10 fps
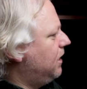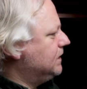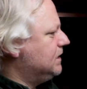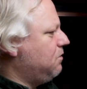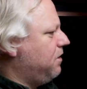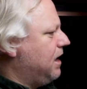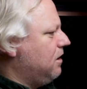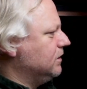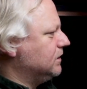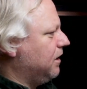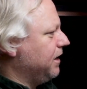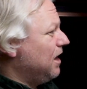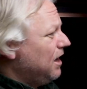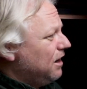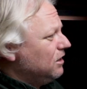Let's see what that looks like.
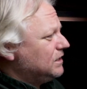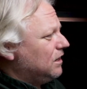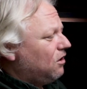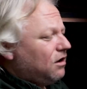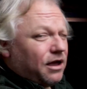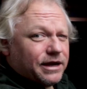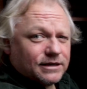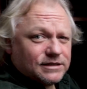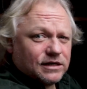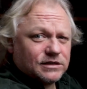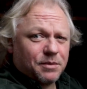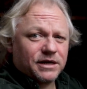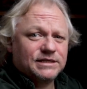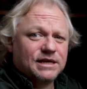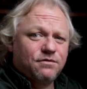It looks a lot like a
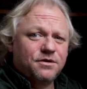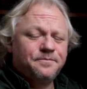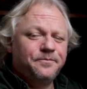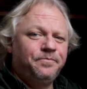6x7.